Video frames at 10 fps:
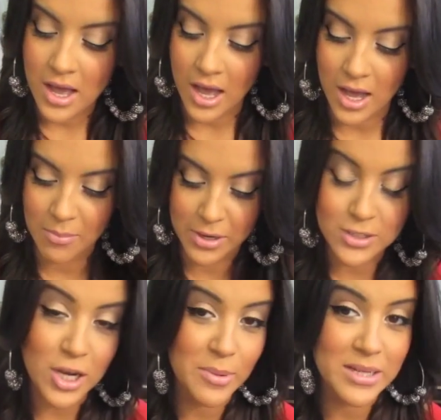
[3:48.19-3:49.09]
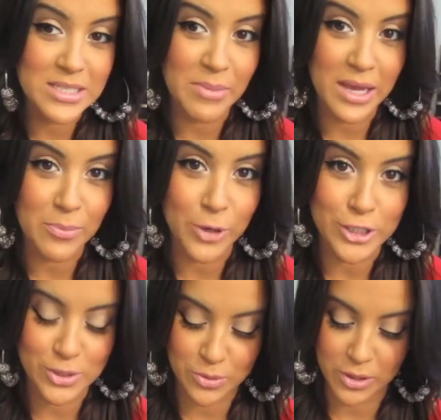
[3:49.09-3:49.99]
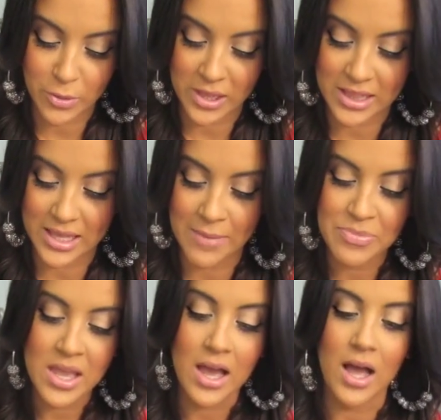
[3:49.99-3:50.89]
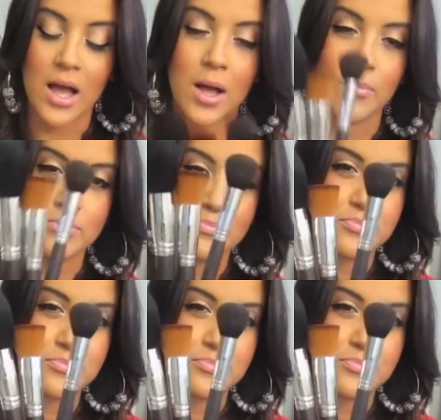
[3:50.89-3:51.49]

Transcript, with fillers: Um, but I'll talk about some makeup brushes really quickly. Um,